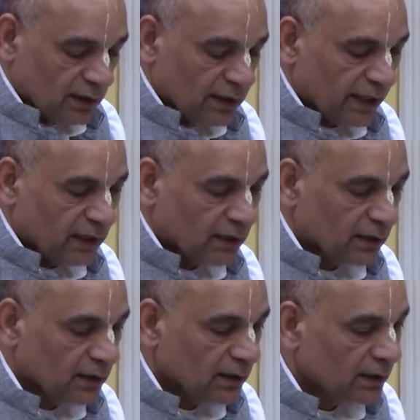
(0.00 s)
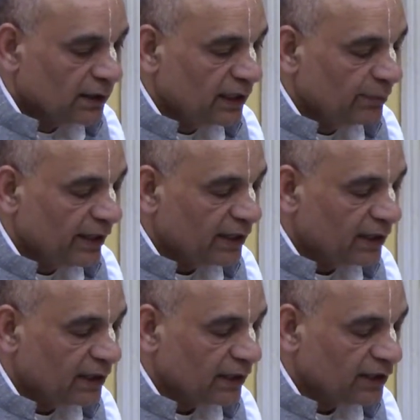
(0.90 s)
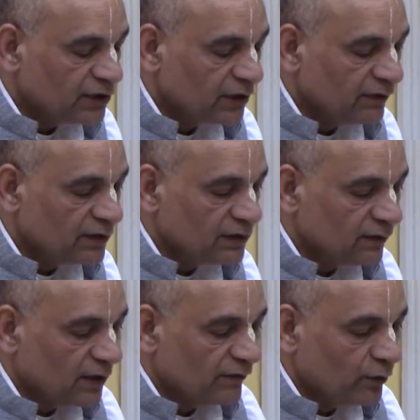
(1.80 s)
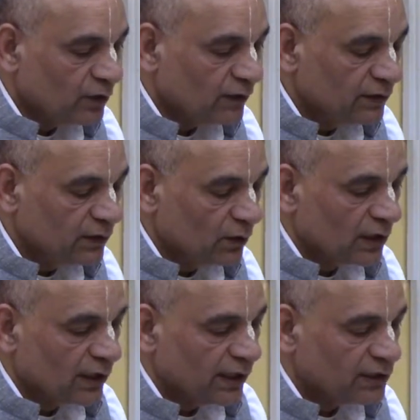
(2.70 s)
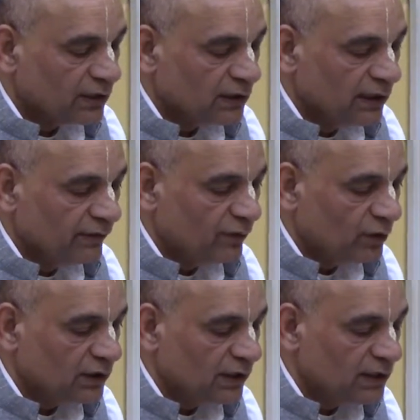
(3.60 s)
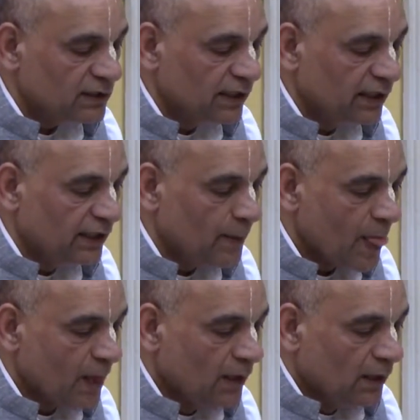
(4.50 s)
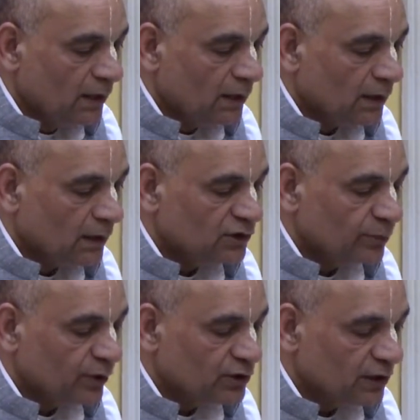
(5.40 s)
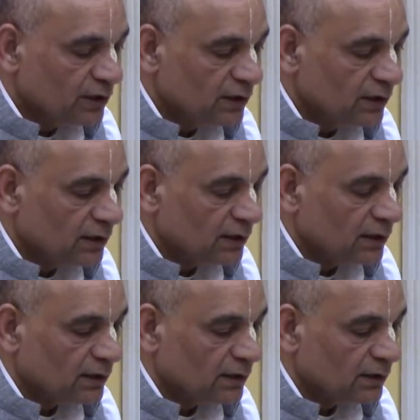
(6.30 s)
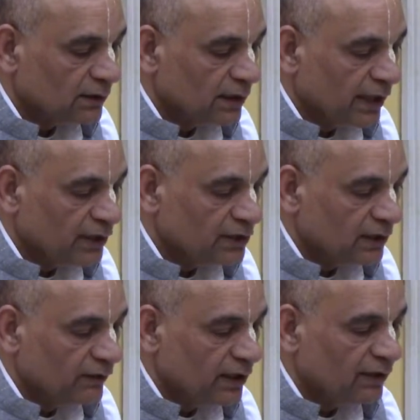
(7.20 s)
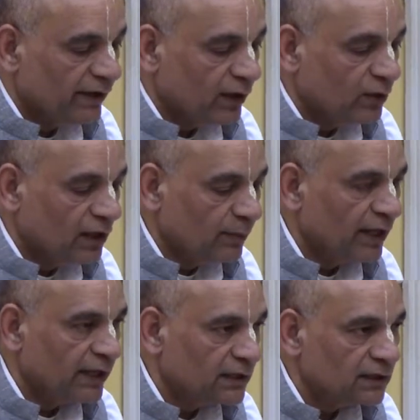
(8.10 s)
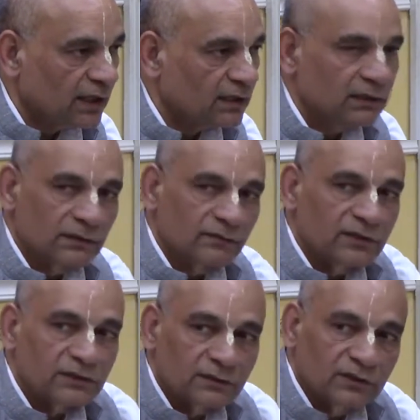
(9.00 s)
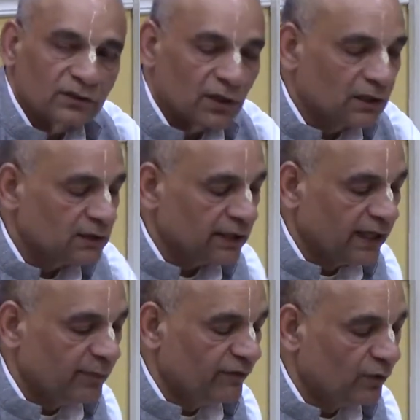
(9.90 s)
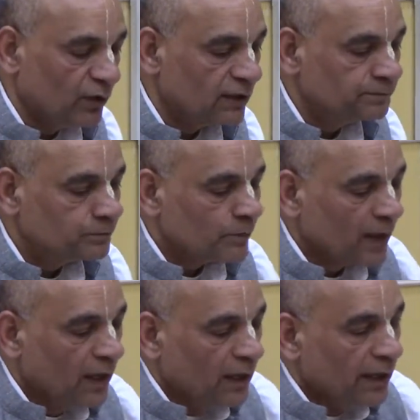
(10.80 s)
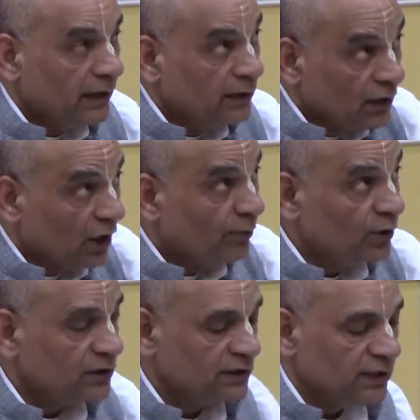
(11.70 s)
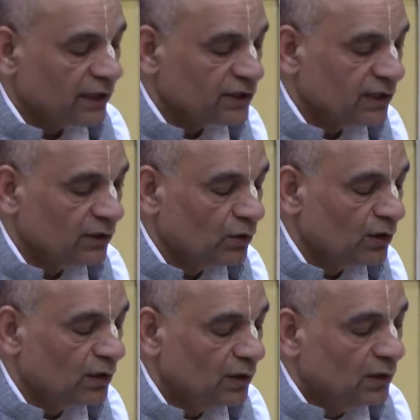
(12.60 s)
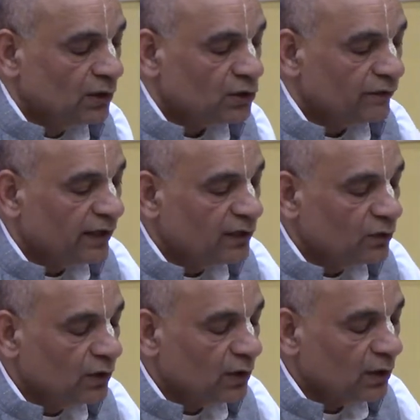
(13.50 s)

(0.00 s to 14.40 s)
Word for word: that the material creation, which is one-fourth of the total creation, three-fourth is the uh, spiritual uh, creation where the Vaikuntha planets are. We, we saw the slide before. And the topmost is the Krishna Lok. So when you